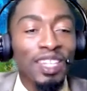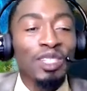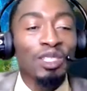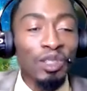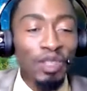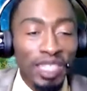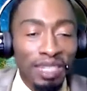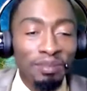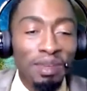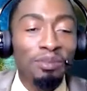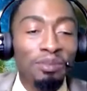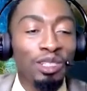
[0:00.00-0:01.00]
so you can be
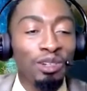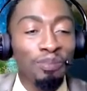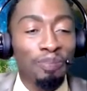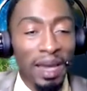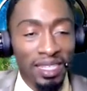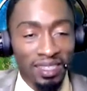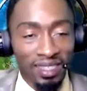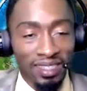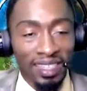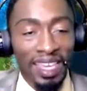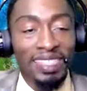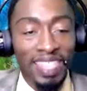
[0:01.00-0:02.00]
able to go pass
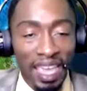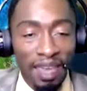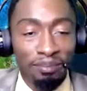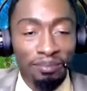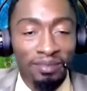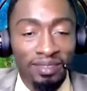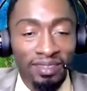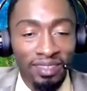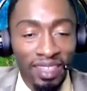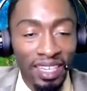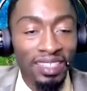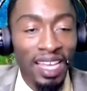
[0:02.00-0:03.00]
exam,
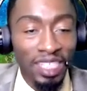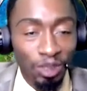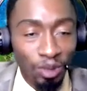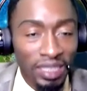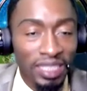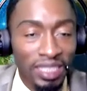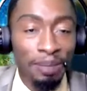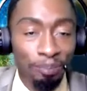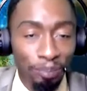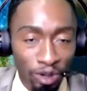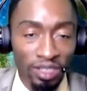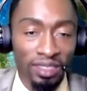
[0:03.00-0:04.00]
okay? That's what's
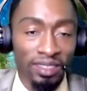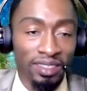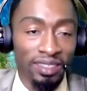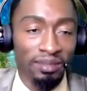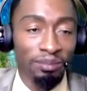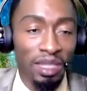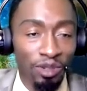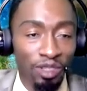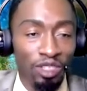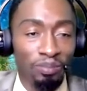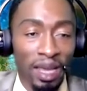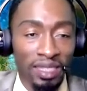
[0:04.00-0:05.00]
important, be able
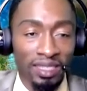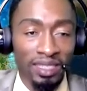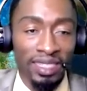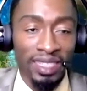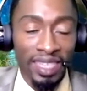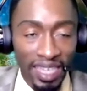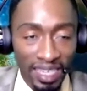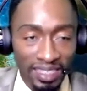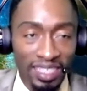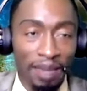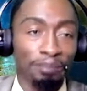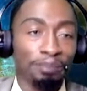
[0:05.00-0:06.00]
to pass
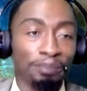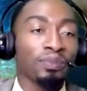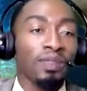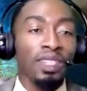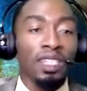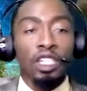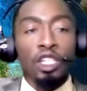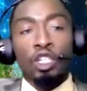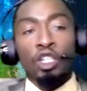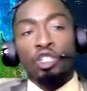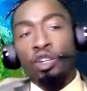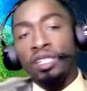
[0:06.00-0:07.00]
exam.
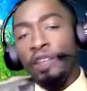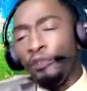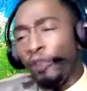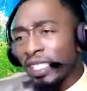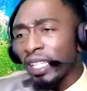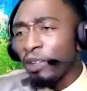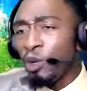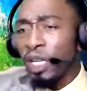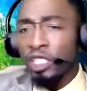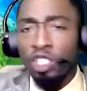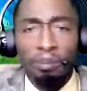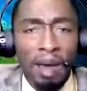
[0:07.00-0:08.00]
So the first thing we're going
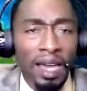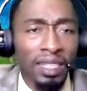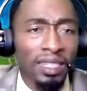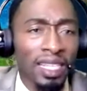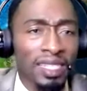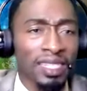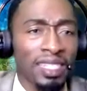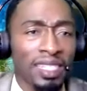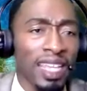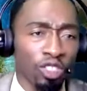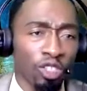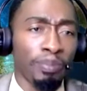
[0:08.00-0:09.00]
to talk about, let's see,
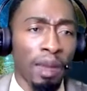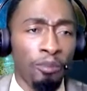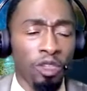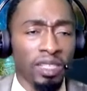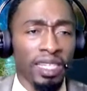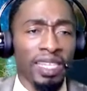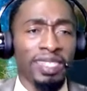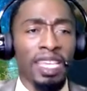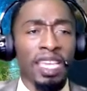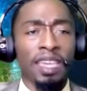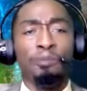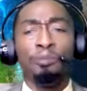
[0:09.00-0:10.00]
there's some numbers in
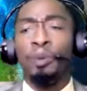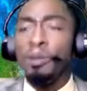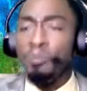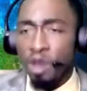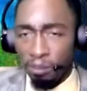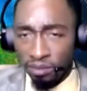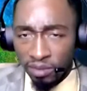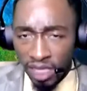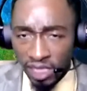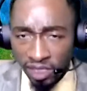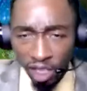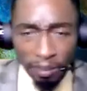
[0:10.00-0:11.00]
the premium.
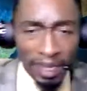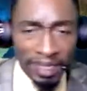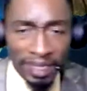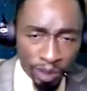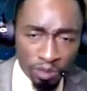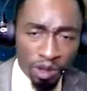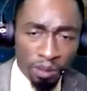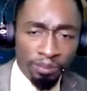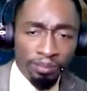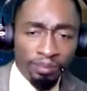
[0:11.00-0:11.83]
Let's talk about the premium.